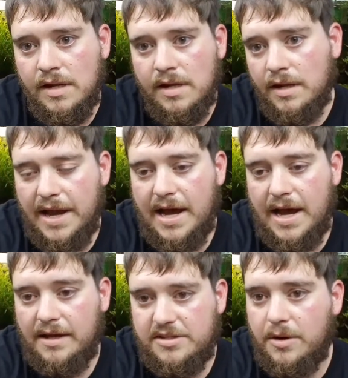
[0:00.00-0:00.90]
Yeah,
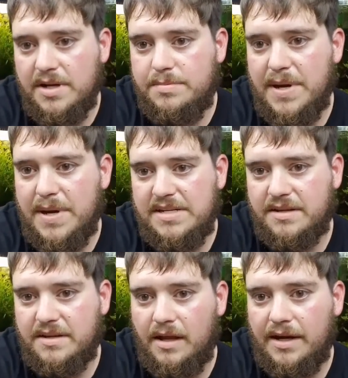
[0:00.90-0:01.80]
so it's basically
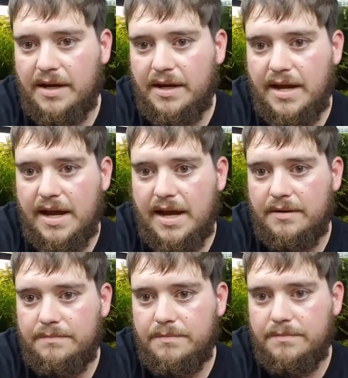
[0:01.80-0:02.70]
like a
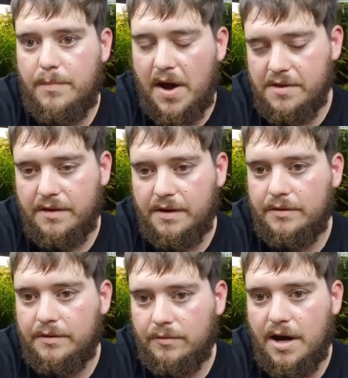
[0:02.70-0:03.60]
Python,
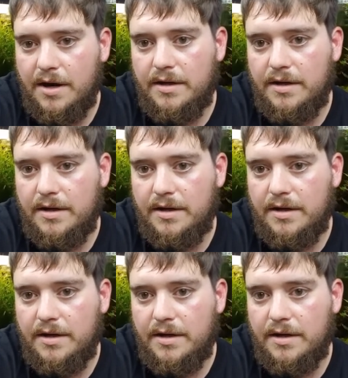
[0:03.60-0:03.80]
right?